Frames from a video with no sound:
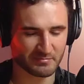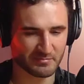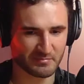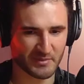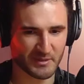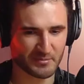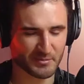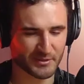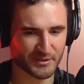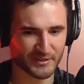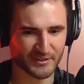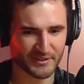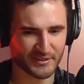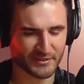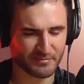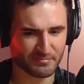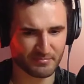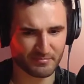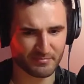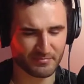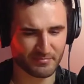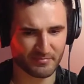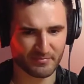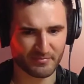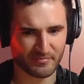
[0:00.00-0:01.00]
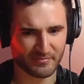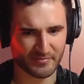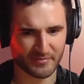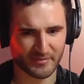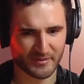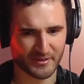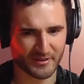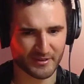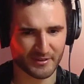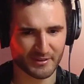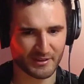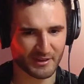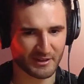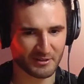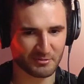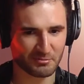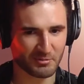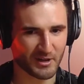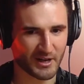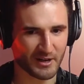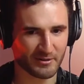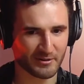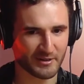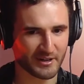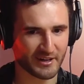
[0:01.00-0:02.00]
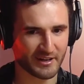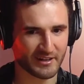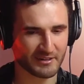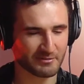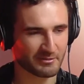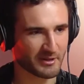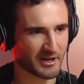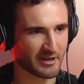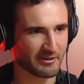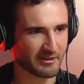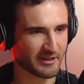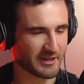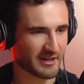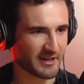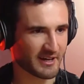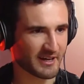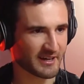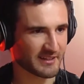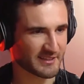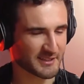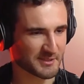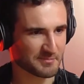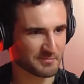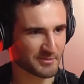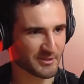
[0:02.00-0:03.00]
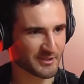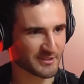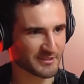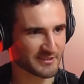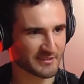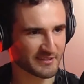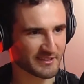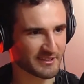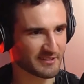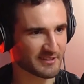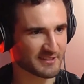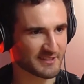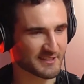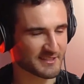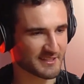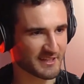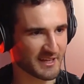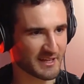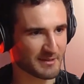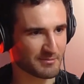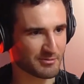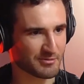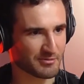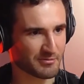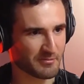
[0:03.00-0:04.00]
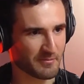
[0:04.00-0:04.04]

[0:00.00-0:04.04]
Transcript: people are going to think, why would I hire this person? They're unstable.